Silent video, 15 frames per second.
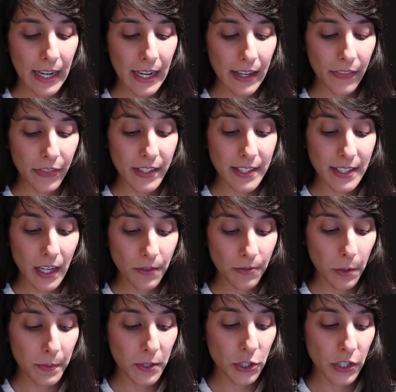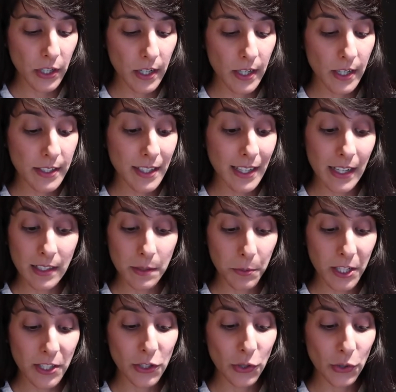and the safe opportunity to
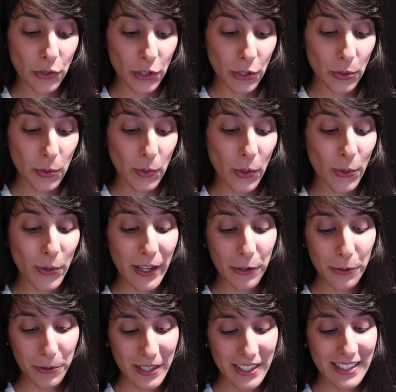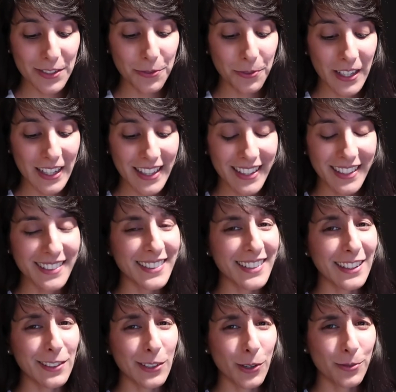express your new or increased feelings
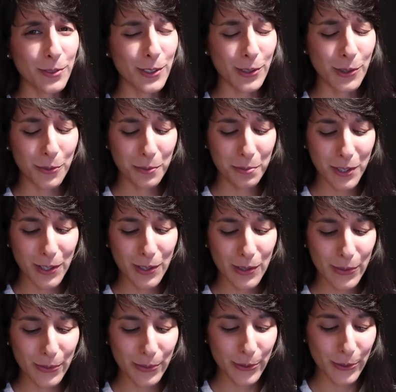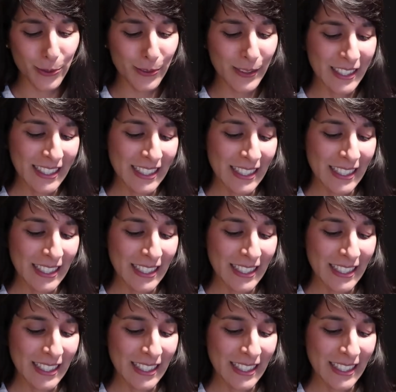is offered. Oh, beautiful.